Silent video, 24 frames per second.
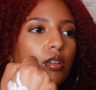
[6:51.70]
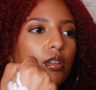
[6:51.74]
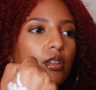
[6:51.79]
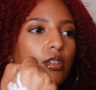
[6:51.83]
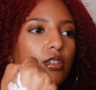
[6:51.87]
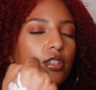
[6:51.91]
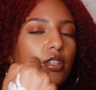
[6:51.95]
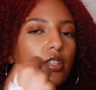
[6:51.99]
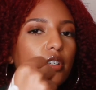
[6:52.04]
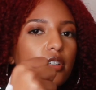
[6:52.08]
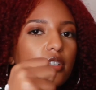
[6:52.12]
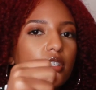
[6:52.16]

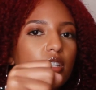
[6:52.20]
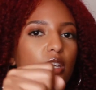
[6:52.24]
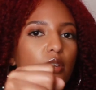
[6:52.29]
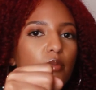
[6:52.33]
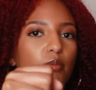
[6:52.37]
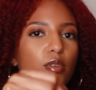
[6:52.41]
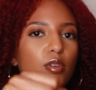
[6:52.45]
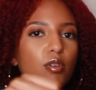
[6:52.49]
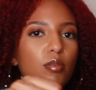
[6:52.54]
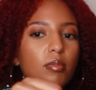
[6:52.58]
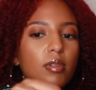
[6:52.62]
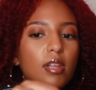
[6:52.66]
to your skin
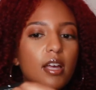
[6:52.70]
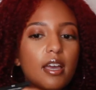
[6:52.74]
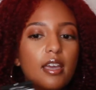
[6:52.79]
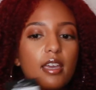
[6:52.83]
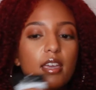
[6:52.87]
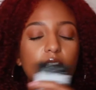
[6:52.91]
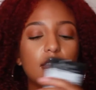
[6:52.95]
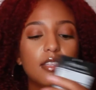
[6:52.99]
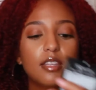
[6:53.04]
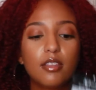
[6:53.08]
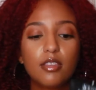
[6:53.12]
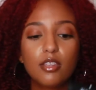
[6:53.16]
when you apply
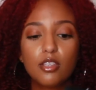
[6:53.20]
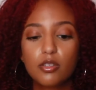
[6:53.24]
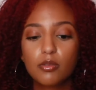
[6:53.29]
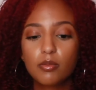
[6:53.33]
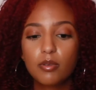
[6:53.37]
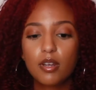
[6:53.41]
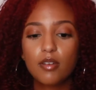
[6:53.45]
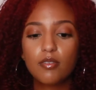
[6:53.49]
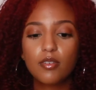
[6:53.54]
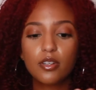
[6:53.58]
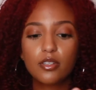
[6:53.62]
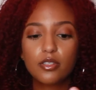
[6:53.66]
it. Now this
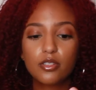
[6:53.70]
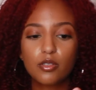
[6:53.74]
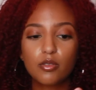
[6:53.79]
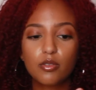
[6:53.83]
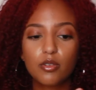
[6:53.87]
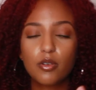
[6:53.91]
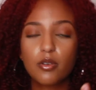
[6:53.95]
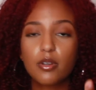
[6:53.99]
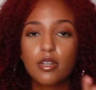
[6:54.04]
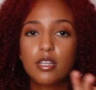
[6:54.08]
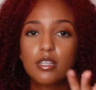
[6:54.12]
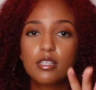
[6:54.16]
one I've also
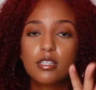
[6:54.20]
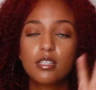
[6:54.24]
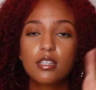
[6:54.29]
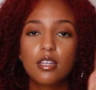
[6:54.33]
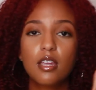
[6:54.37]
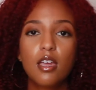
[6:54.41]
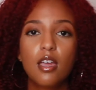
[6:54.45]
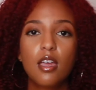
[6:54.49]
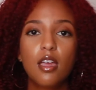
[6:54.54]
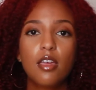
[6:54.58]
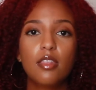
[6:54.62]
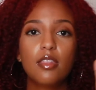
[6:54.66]
noticed
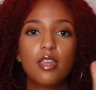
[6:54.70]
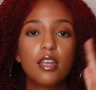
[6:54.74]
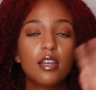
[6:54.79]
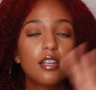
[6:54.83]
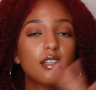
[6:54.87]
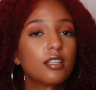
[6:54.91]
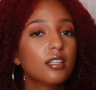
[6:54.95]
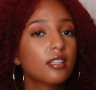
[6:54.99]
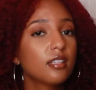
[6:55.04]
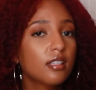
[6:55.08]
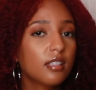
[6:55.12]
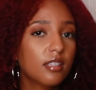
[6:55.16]
that it
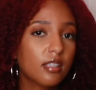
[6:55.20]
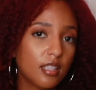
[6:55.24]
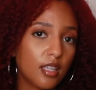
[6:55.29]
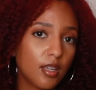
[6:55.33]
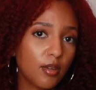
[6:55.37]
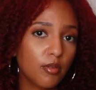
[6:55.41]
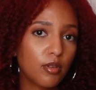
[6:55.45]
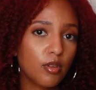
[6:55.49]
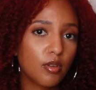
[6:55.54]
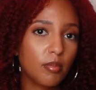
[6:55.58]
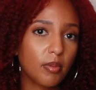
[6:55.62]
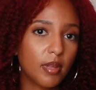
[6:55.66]
doesn't sting
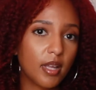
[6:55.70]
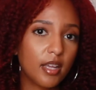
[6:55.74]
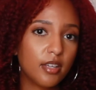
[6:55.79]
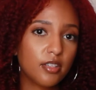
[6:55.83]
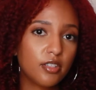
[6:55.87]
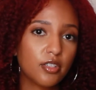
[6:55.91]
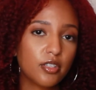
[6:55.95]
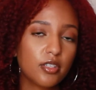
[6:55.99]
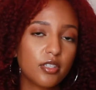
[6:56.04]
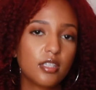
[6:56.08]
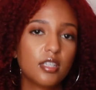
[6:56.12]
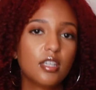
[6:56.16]
when you apply it
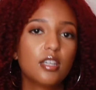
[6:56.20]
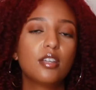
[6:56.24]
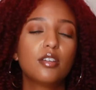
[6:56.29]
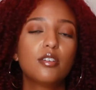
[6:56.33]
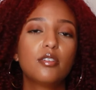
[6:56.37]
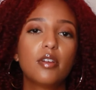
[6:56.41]
to your skin.